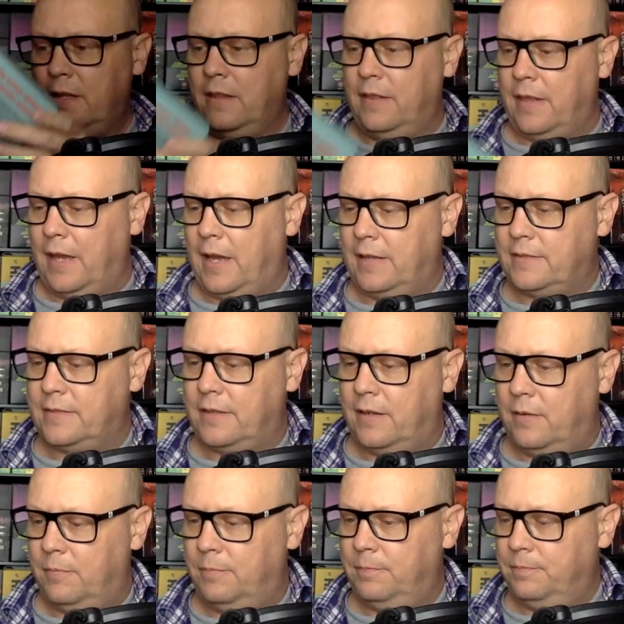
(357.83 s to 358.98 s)
that
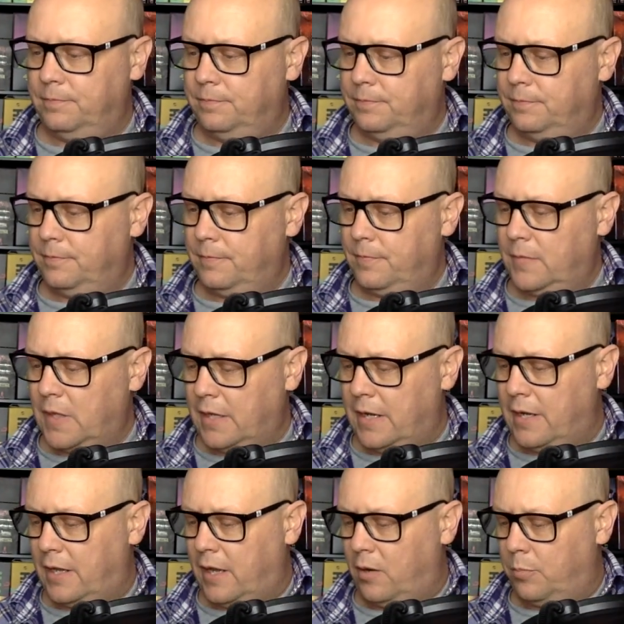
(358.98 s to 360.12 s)
that
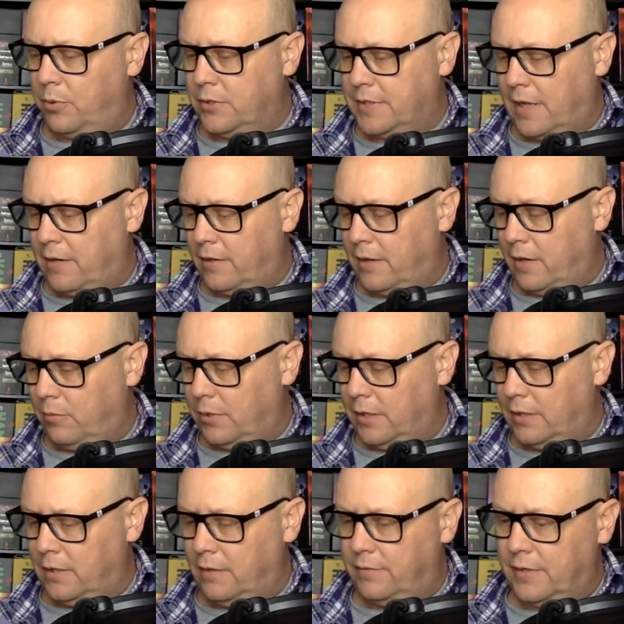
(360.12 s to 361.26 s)
Indicator puts out, and I
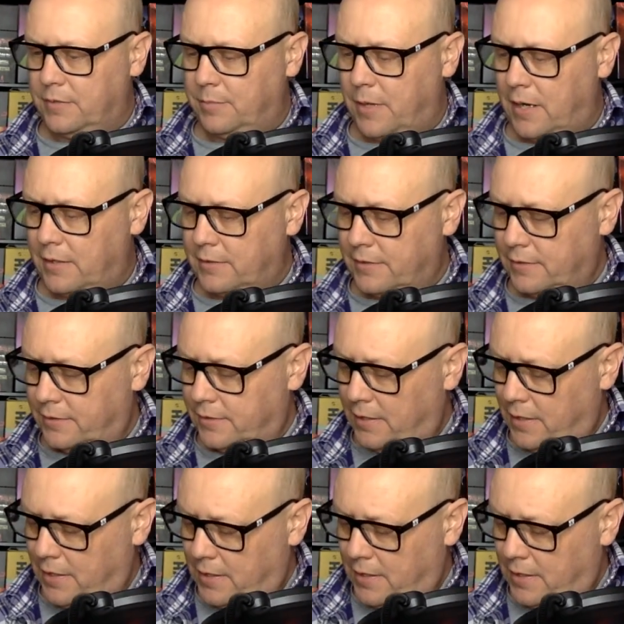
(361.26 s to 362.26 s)
really love these boxes